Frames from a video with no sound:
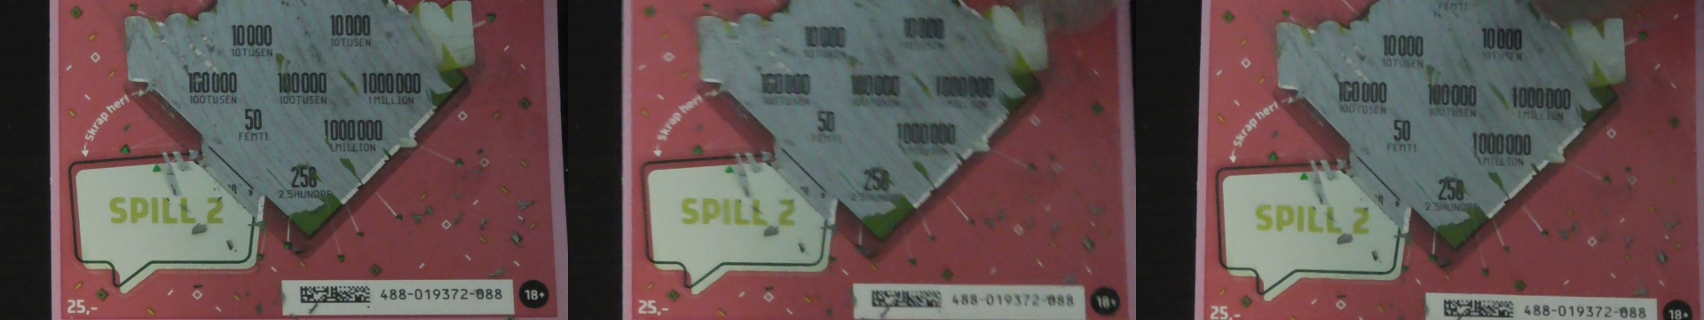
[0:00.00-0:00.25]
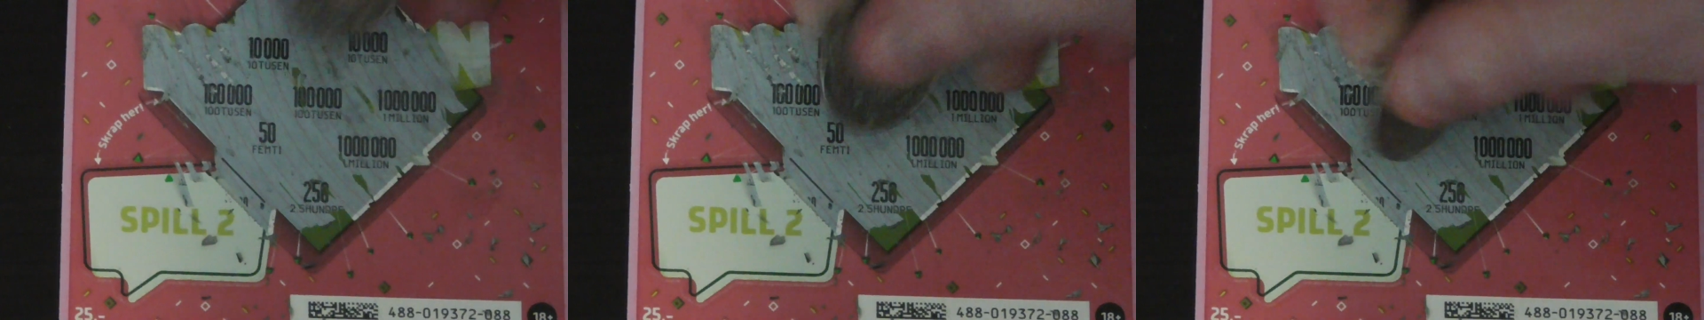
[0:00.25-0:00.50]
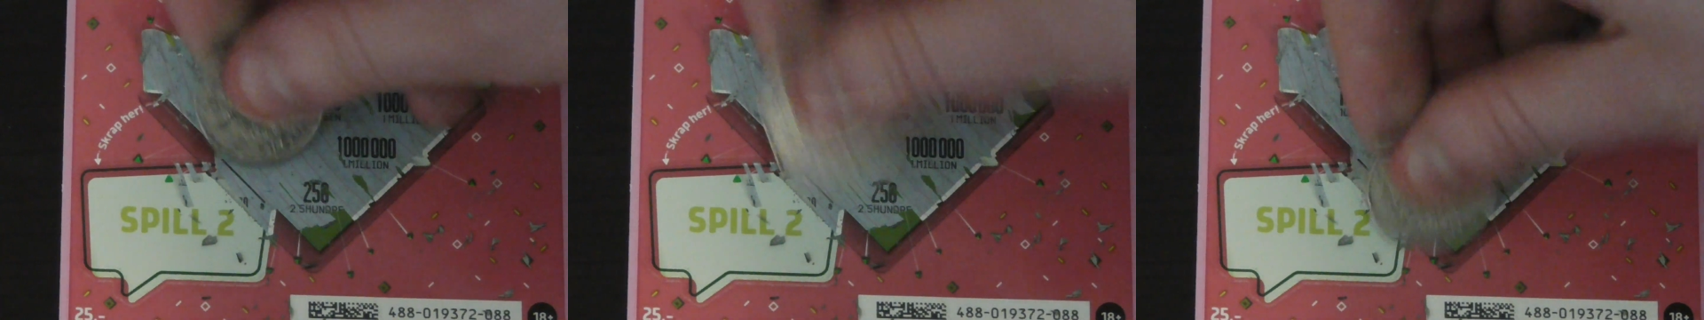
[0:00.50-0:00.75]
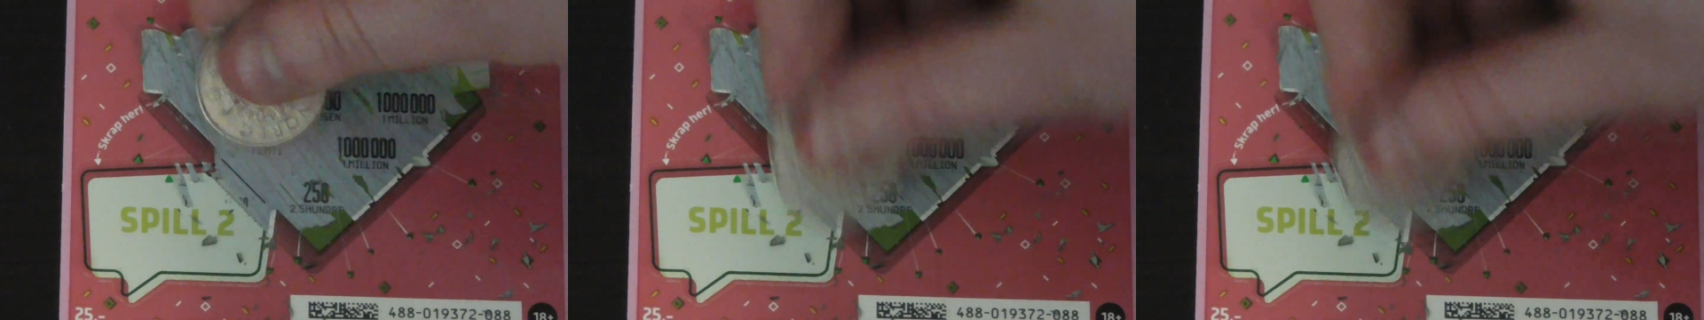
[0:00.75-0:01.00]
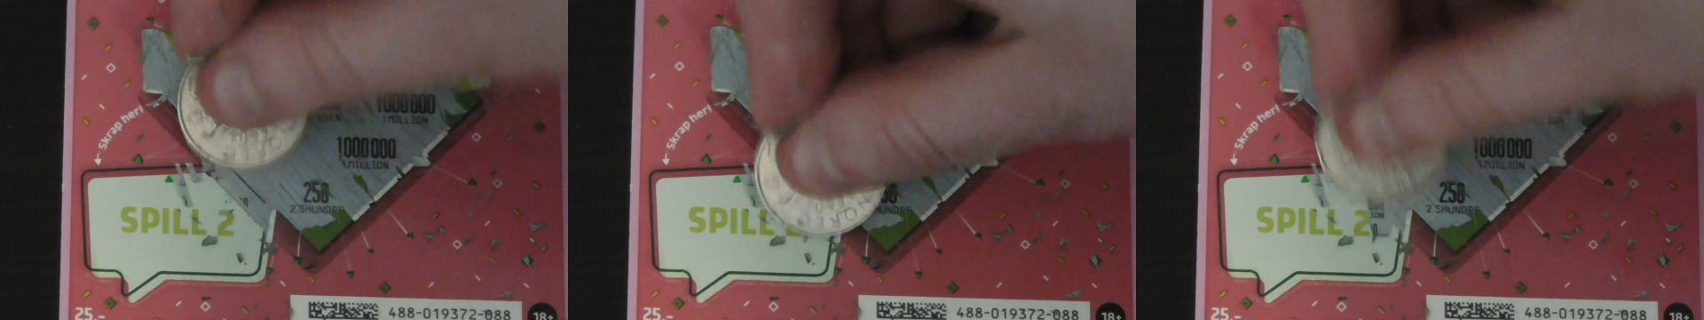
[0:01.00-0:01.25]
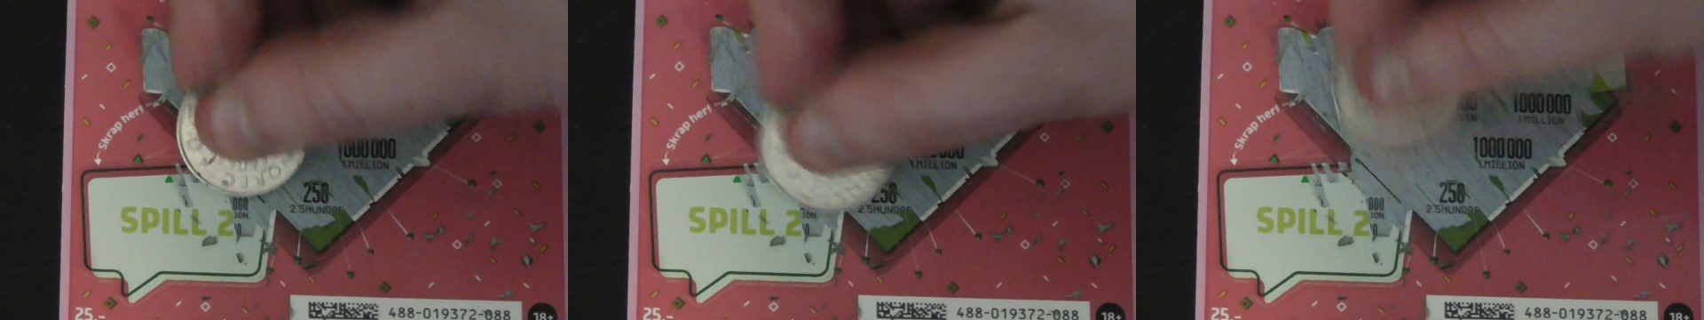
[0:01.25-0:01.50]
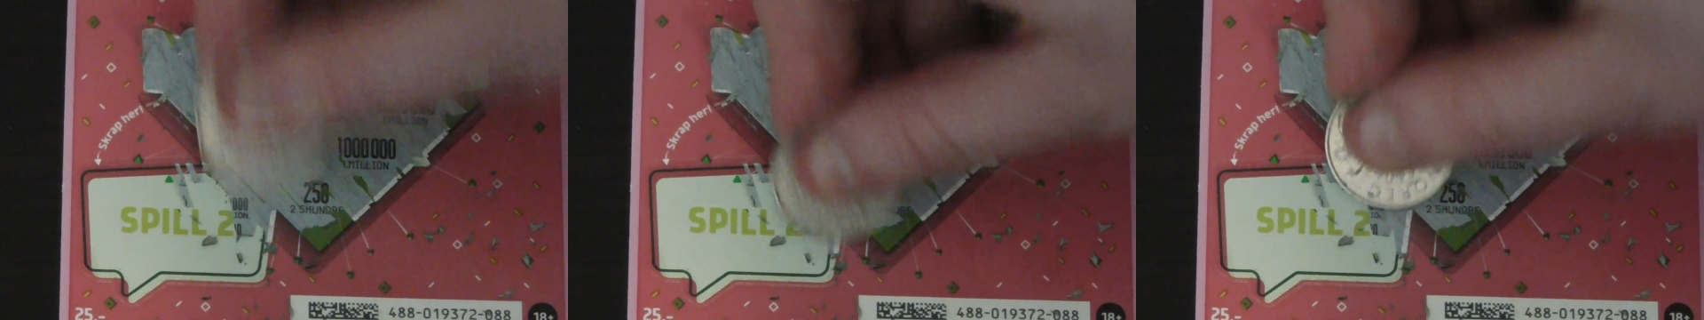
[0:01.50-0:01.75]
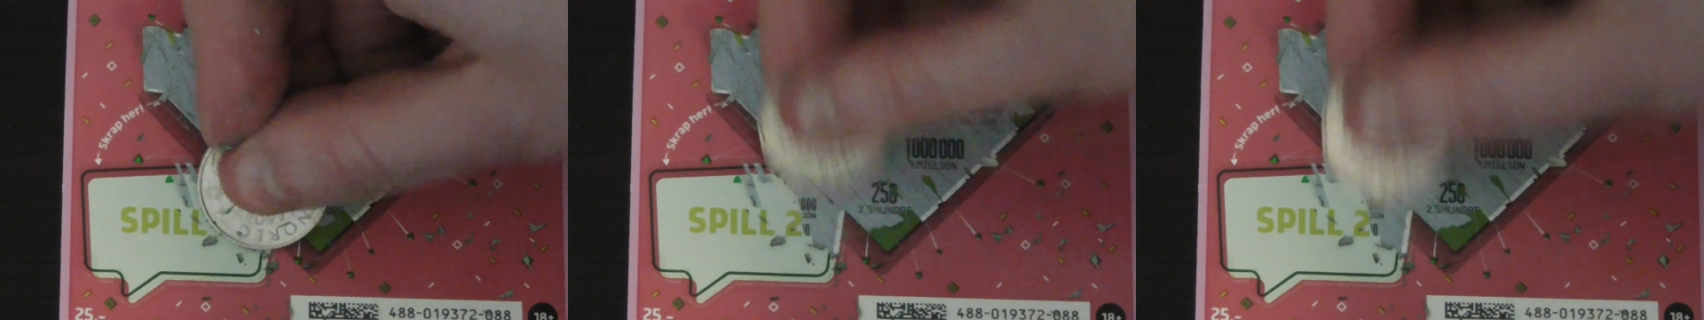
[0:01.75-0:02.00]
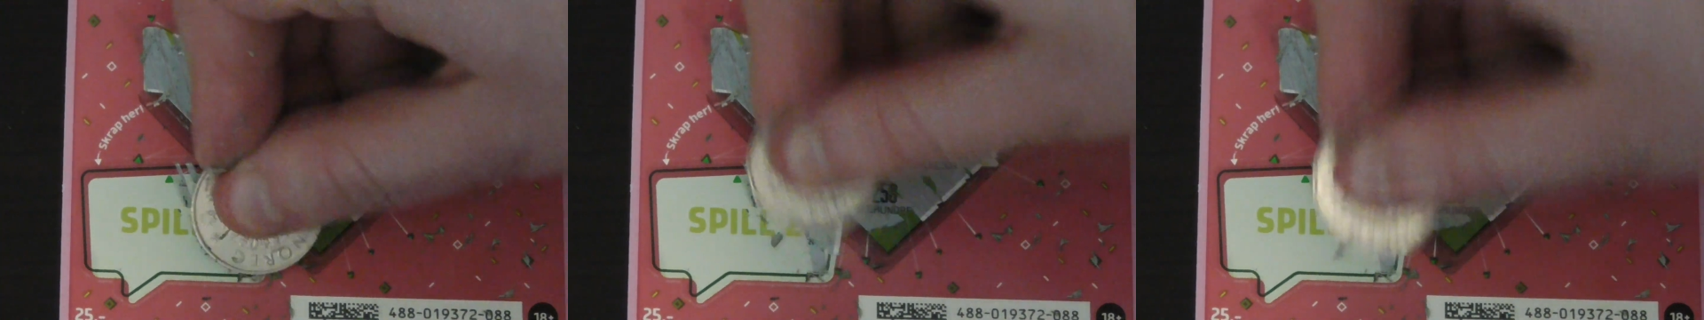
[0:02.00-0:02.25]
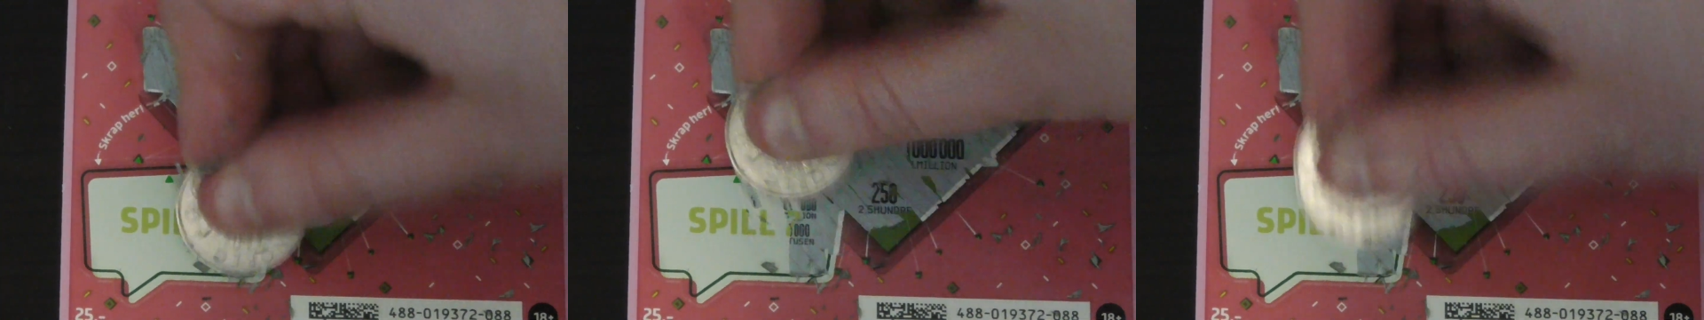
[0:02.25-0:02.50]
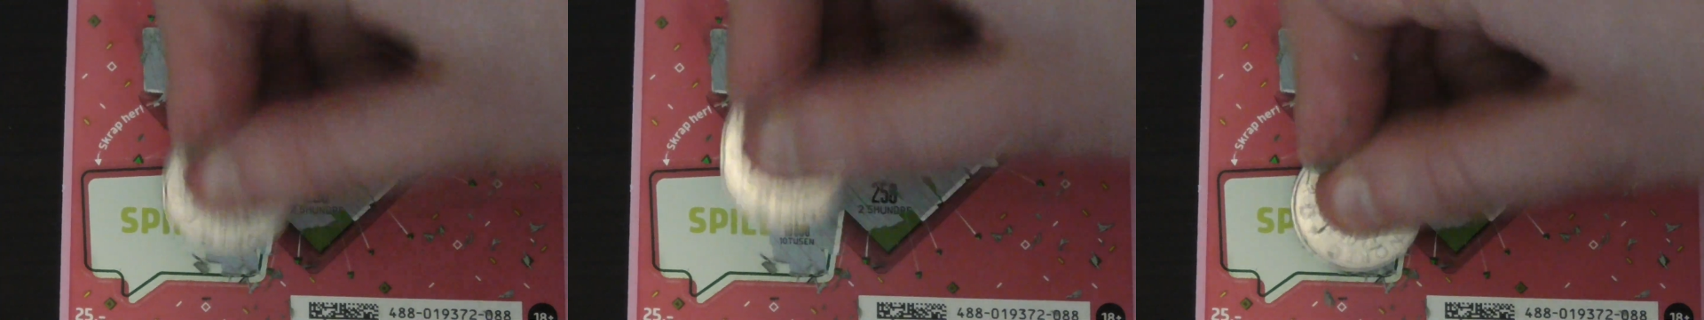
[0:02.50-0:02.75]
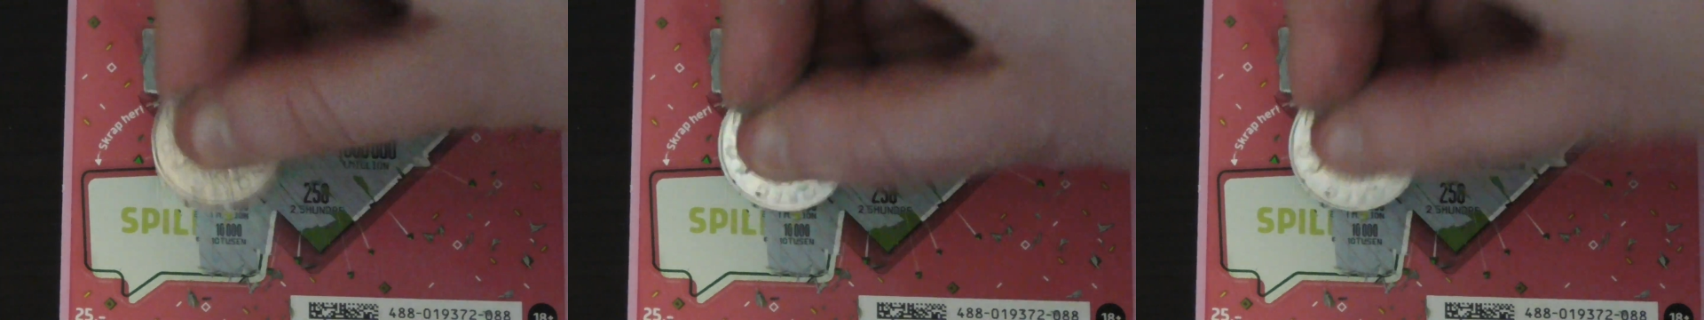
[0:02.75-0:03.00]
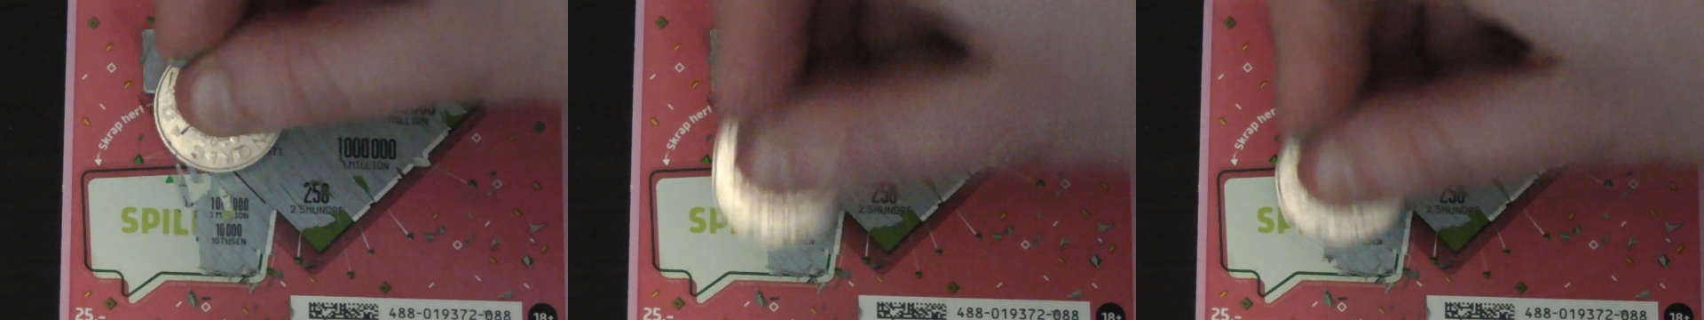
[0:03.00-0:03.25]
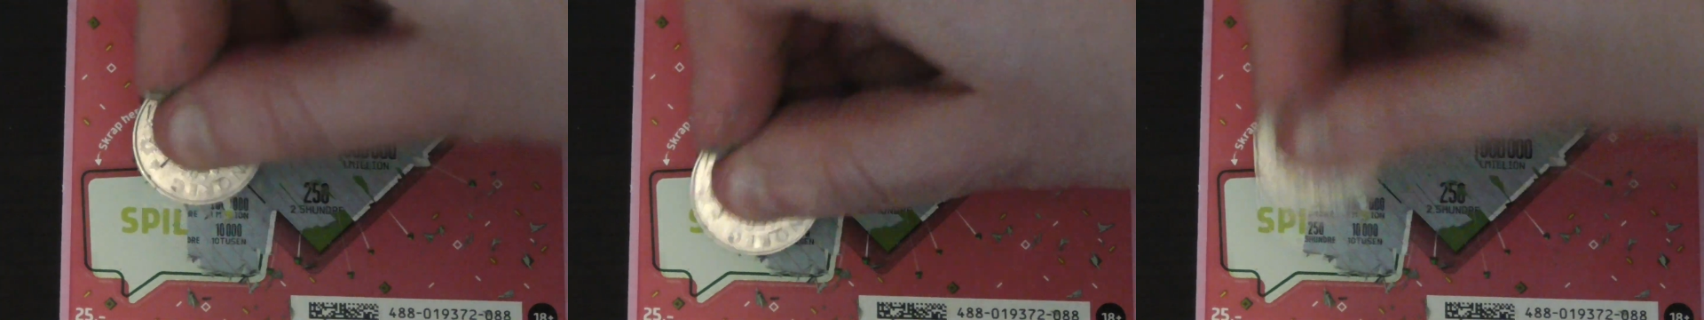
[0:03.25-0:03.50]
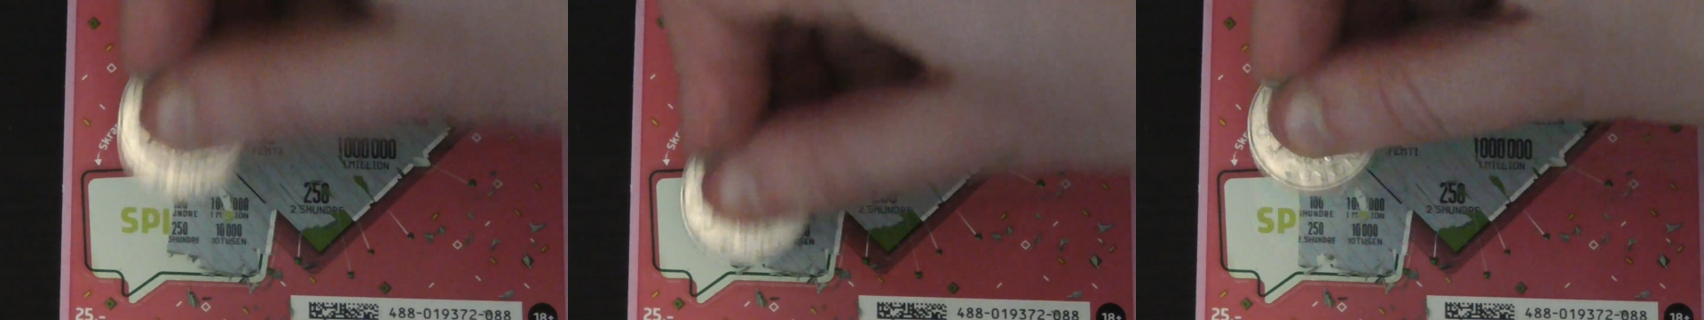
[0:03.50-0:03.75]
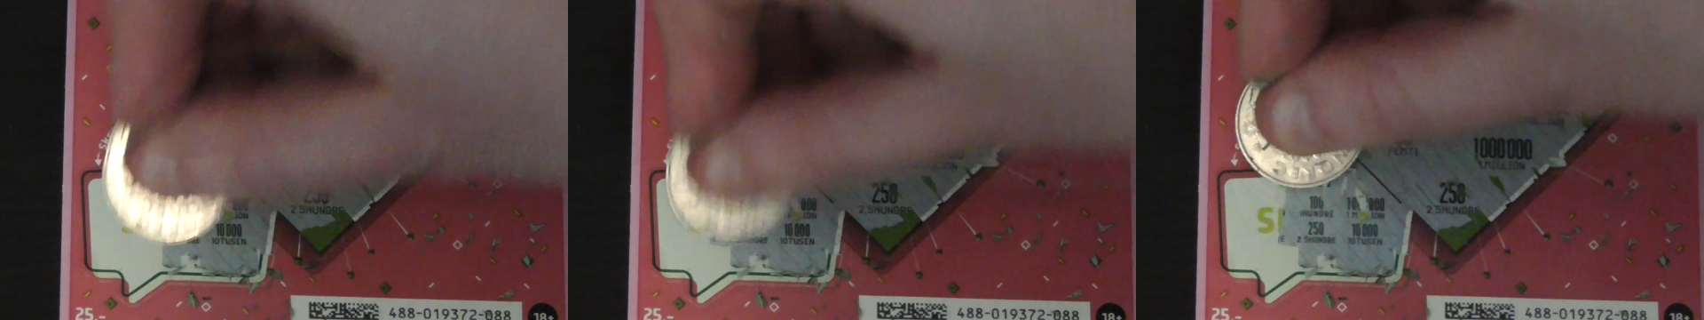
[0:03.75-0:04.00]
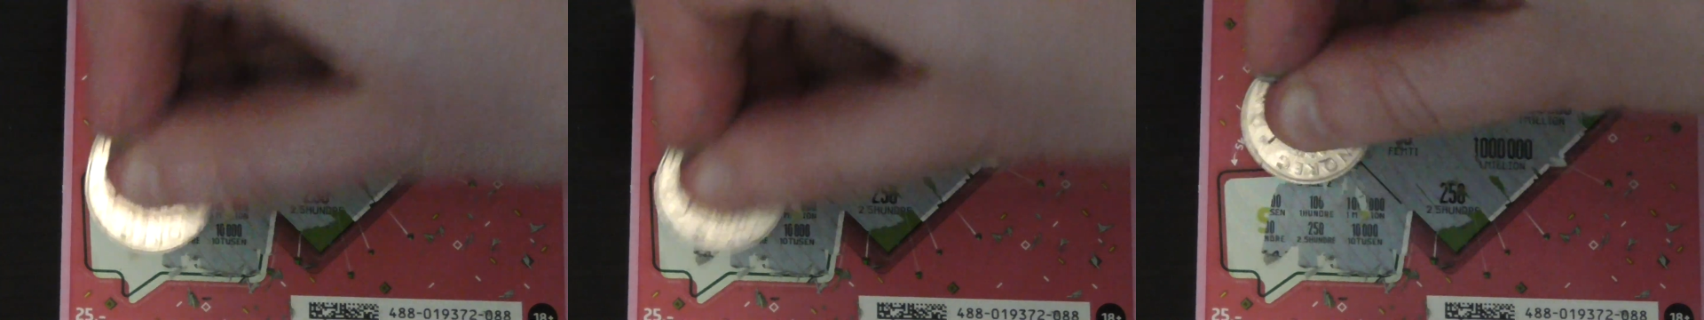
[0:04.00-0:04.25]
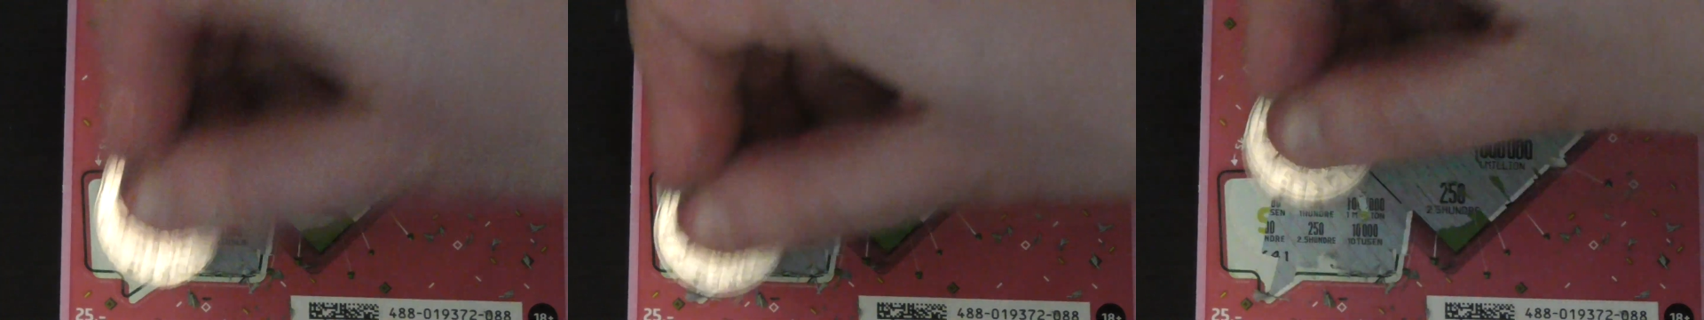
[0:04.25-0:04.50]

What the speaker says: (no speaker visible)